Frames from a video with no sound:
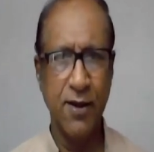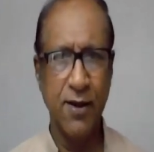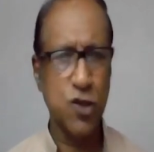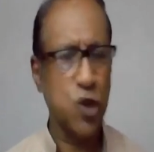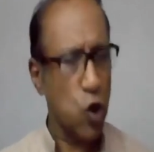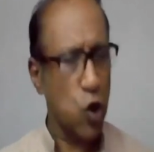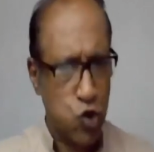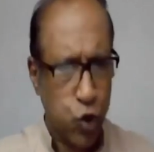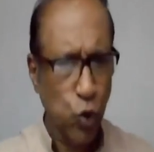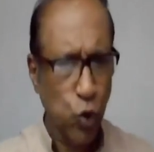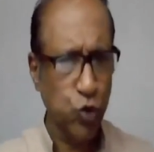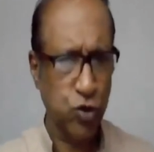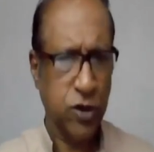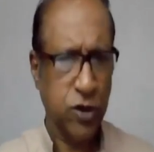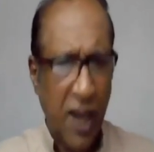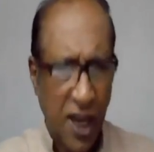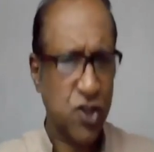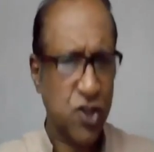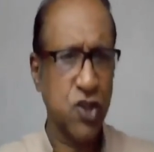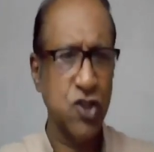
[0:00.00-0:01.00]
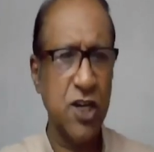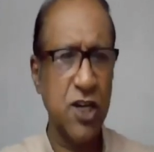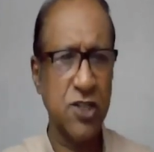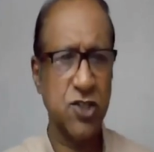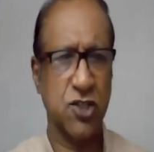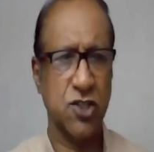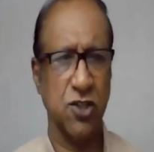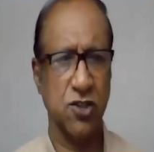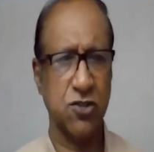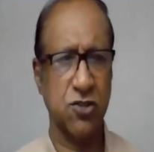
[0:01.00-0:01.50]
So truth is
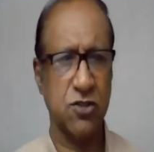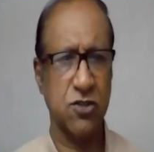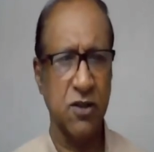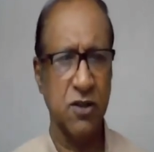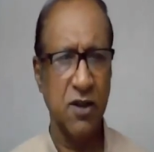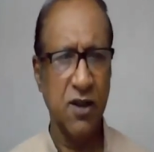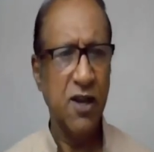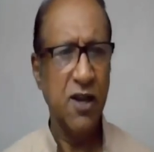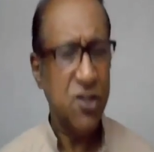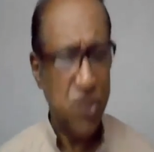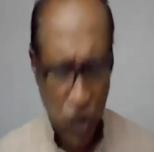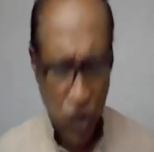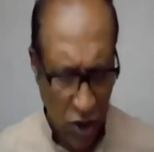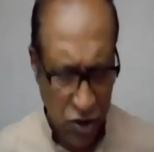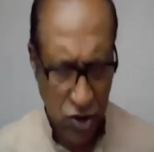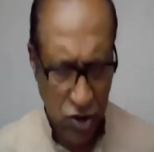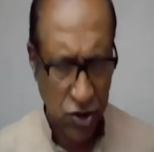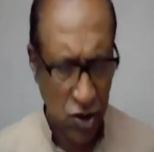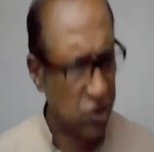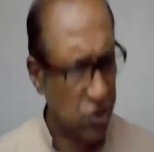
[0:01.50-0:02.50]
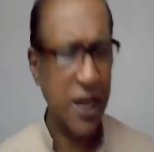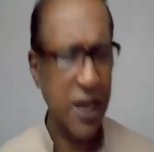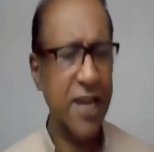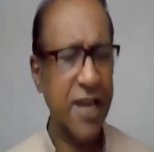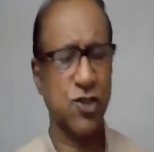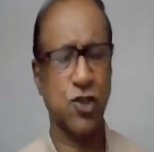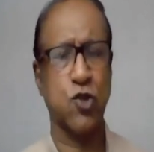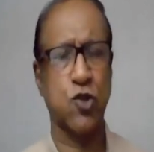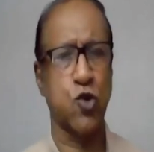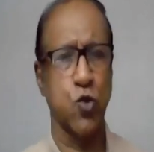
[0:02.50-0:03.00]
justice. Justice
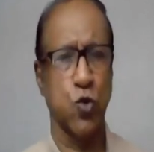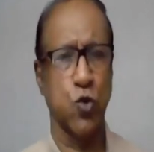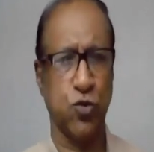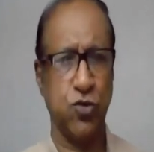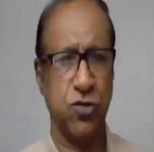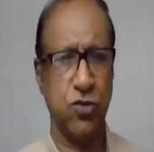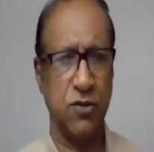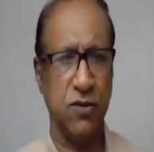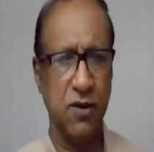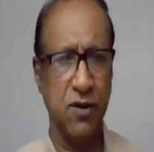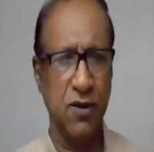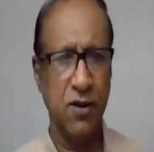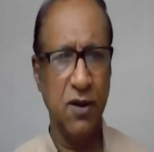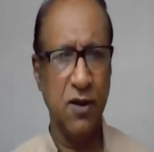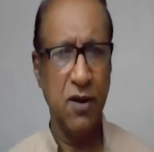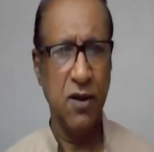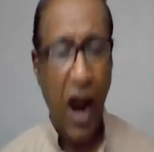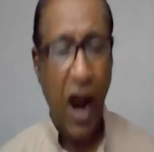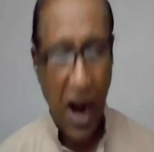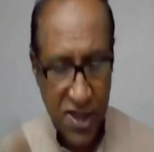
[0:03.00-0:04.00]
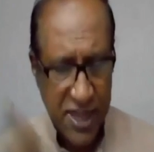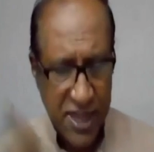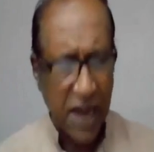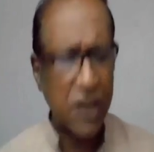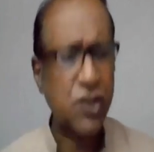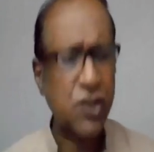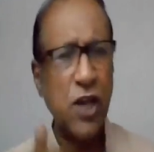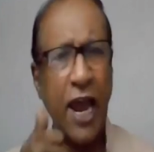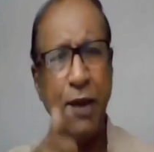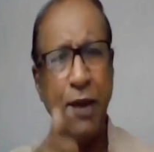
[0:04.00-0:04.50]
is truth. And
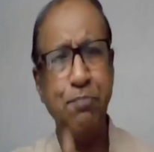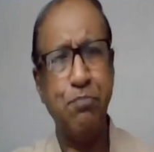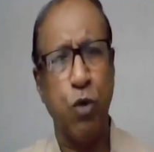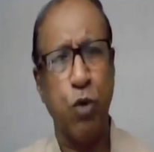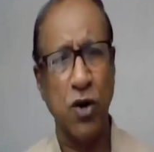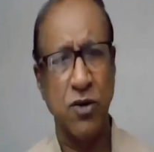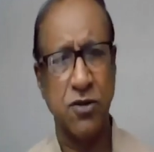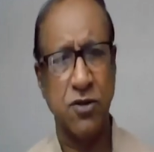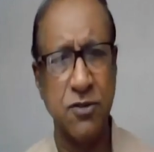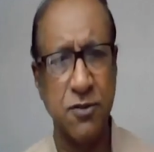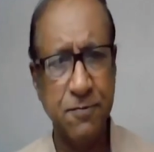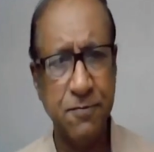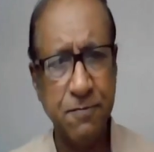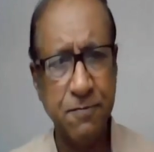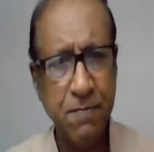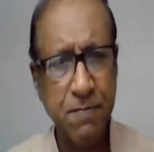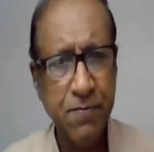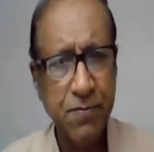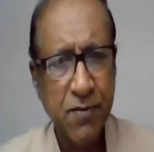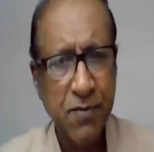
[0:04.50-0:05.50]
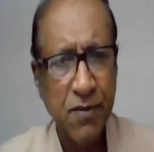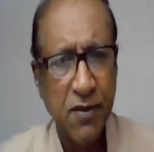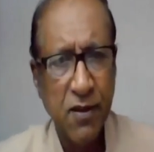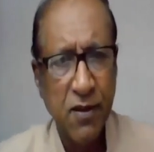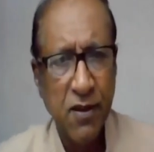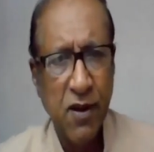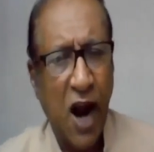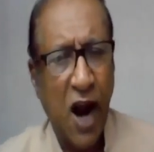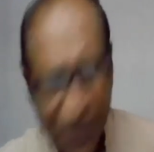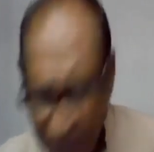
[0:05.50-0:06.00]
that's high point.
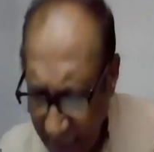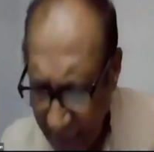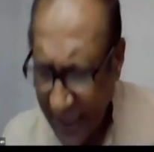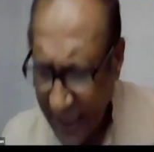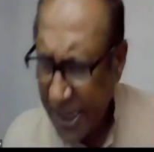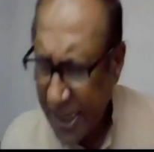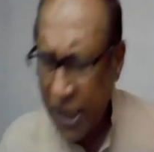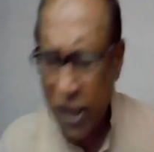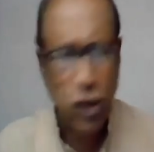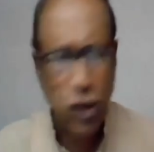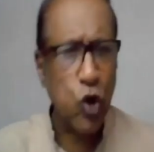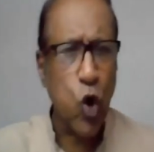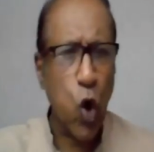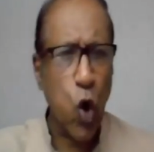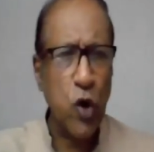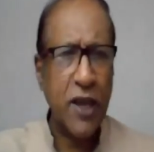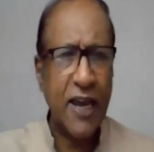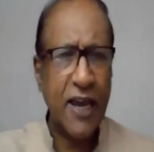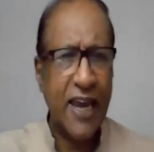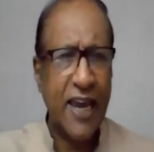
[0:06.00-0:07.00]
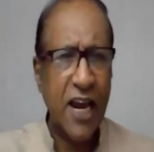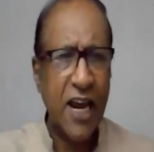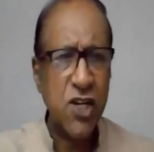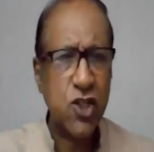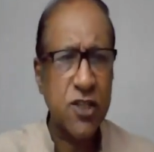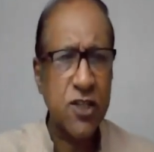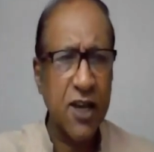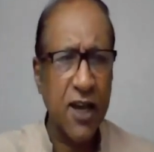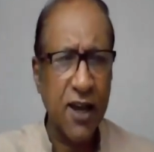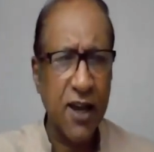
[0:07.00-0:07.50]
And they are ready to go
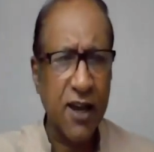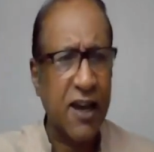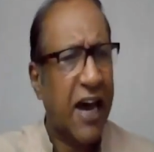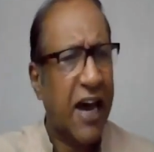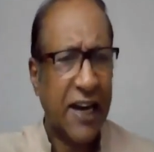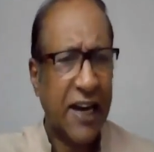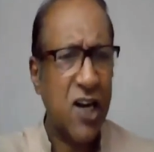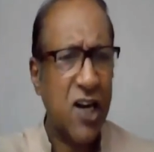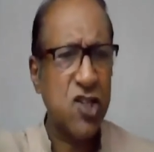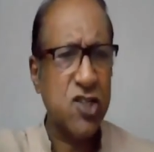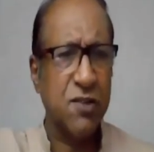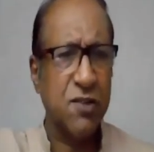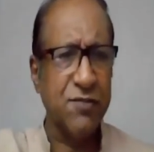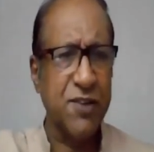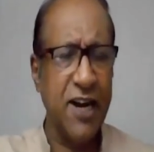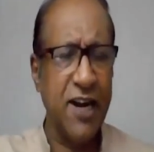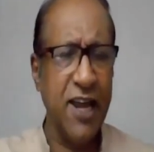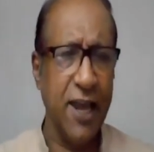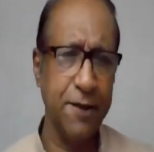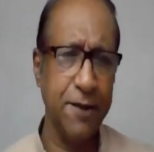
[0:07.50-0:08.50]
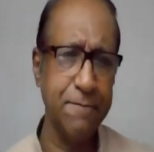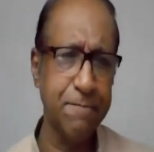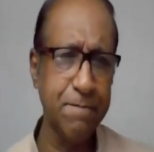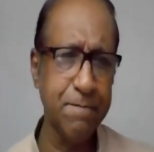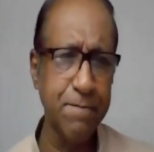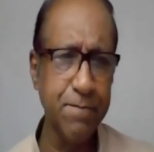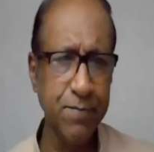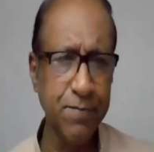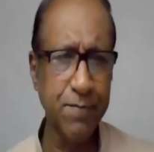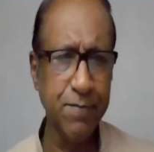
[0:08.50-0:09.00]
against the currents of the day.
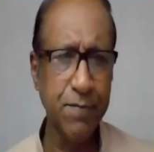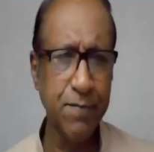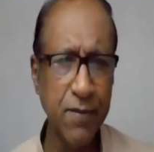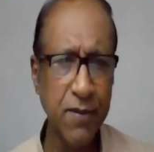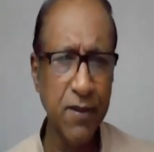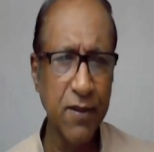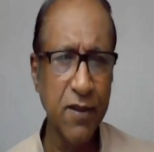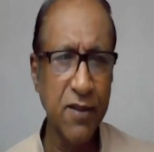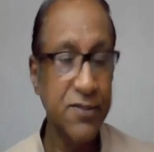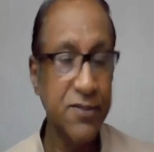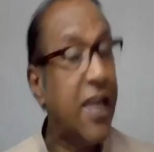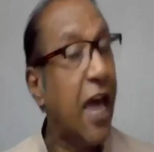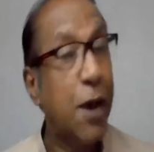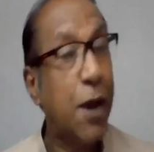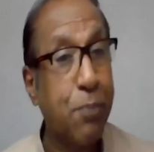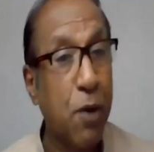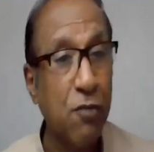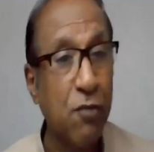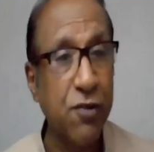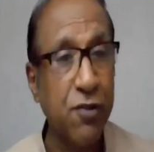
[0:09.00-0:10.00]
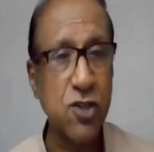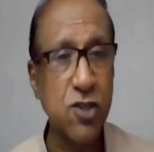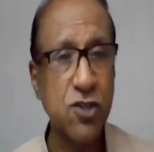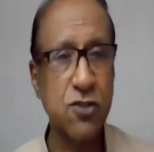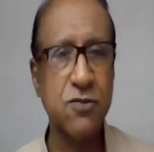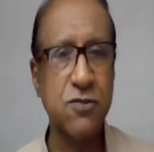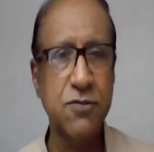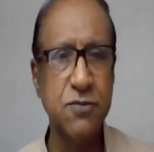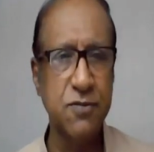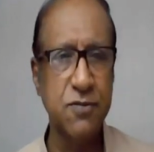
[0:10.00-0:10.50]
They are
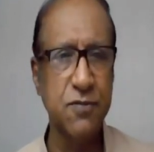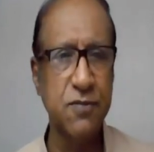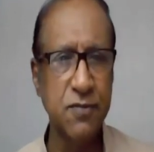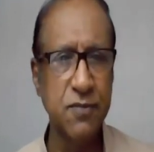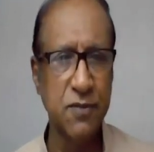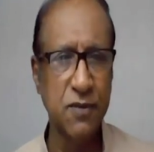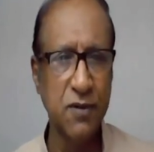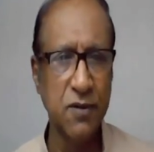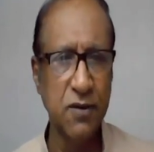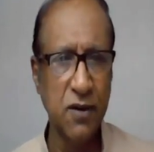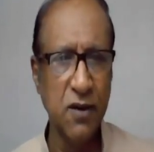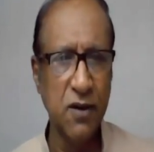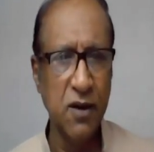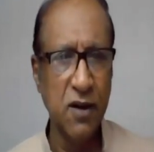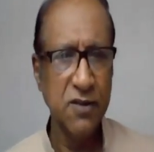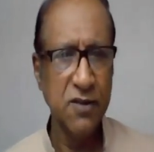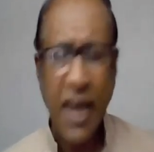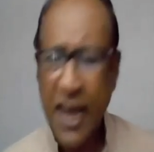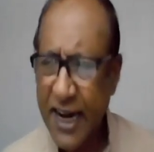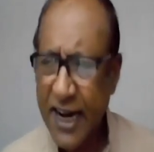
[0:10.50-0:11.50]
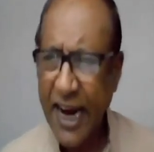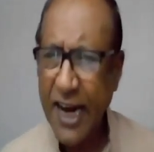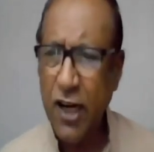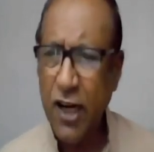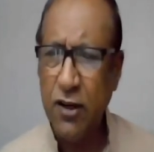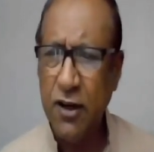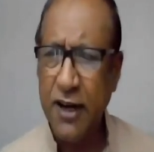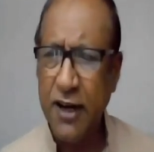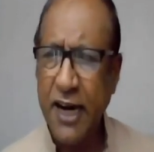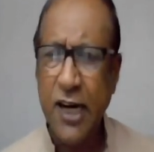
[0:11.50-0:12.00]
prophets. They are
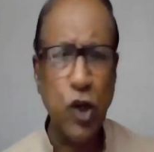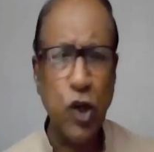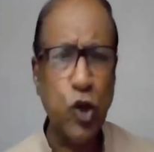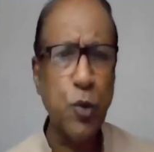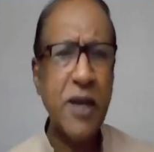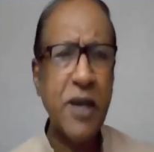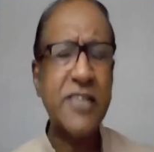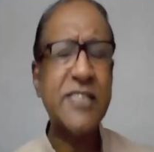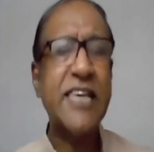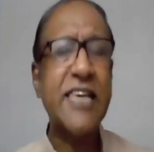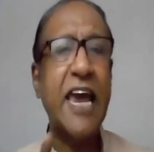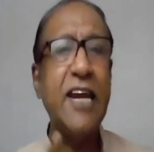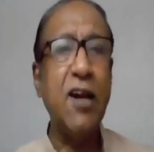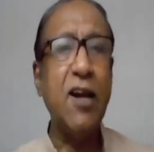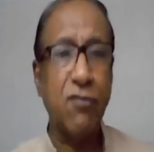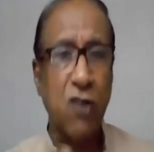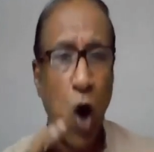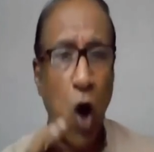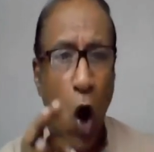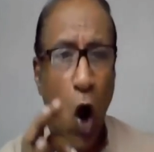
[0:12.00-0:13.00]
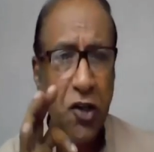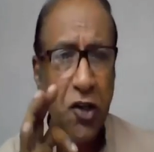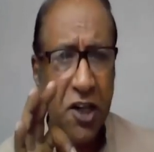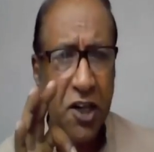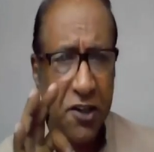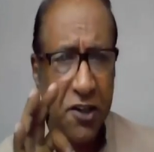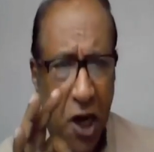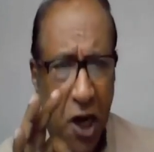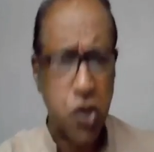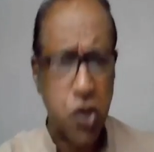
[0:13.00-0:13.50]
ready to be a sign of
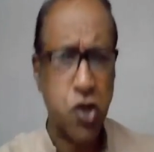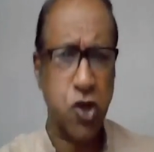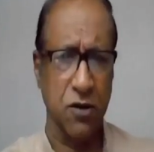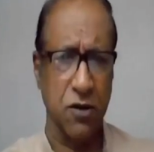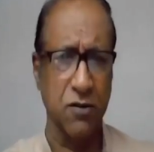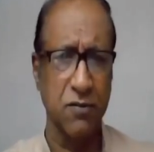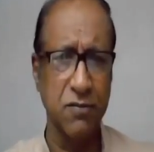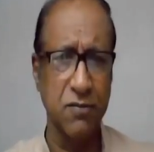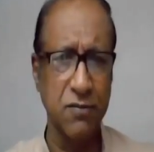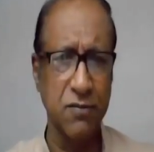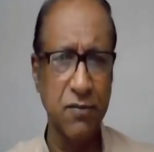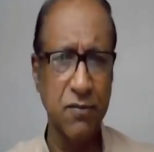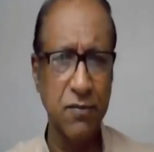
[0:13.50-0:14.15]
contradiction.